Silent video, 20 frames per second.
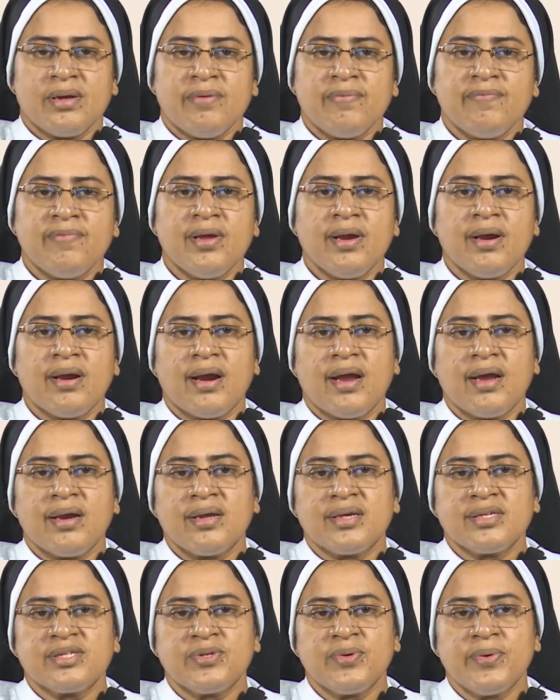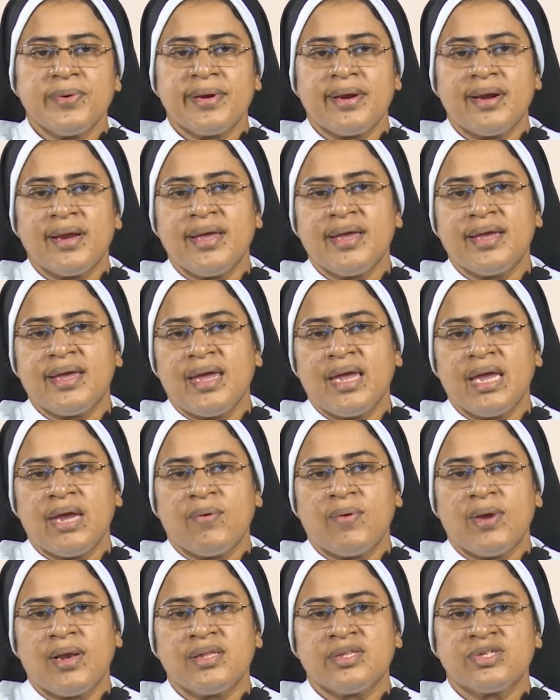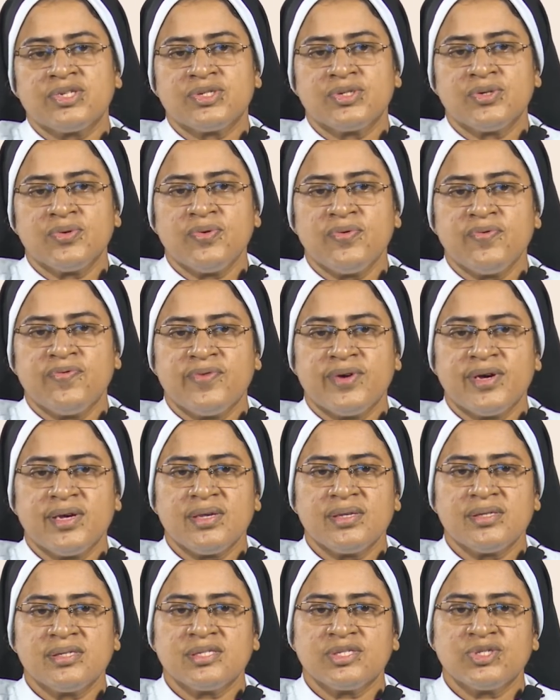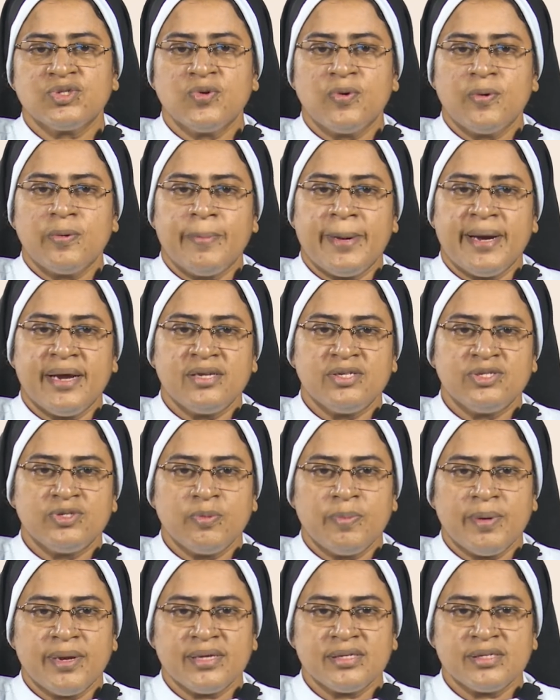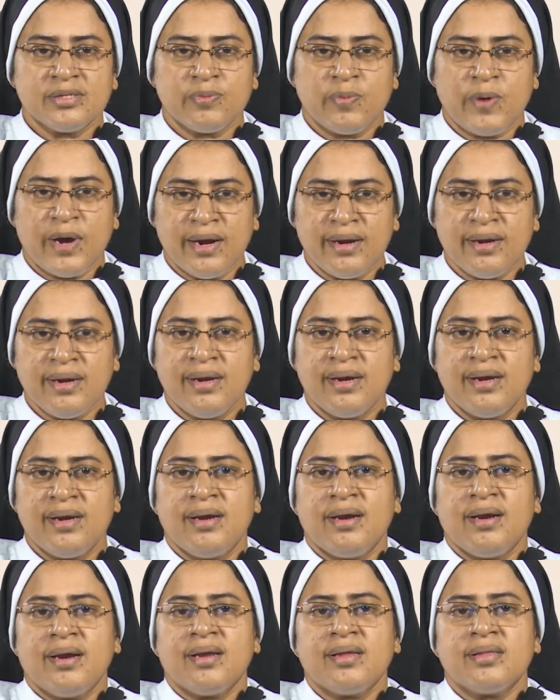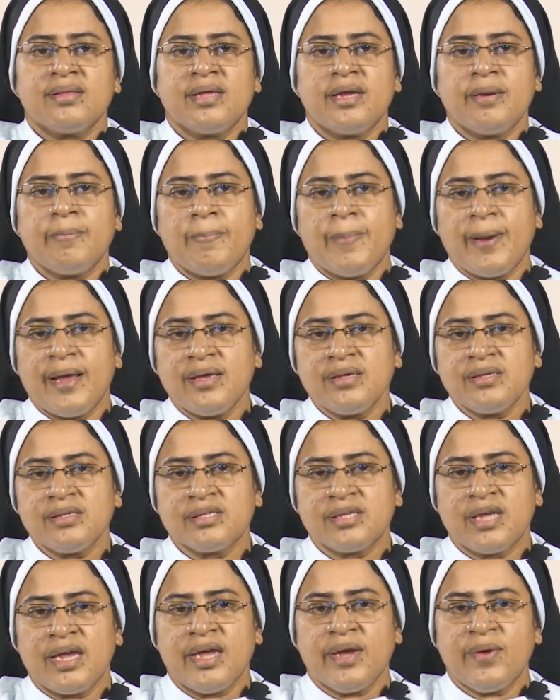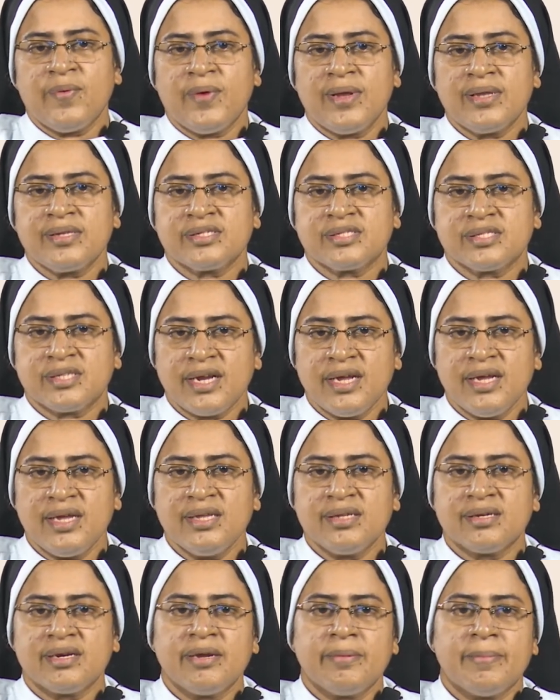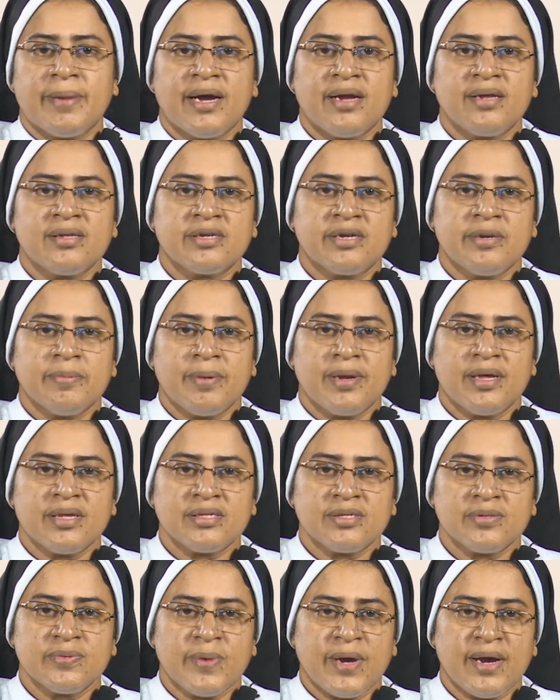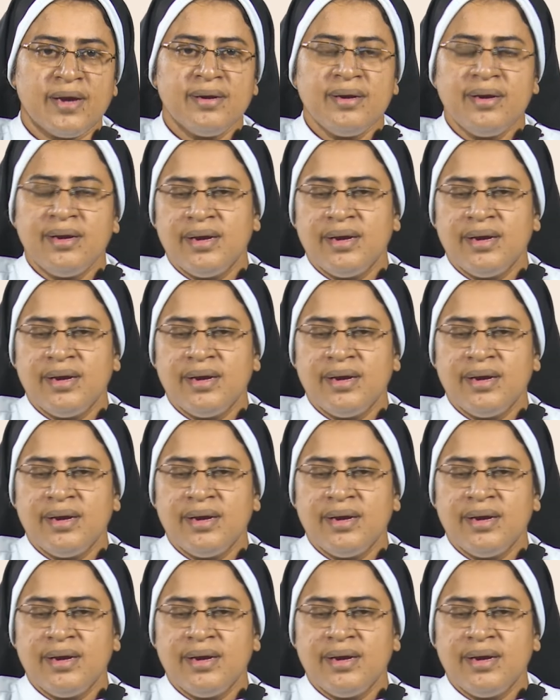We will write as usually k equals 2 first, 2 by 2 plus 1, then plus k equals 3 by 3 plus 1,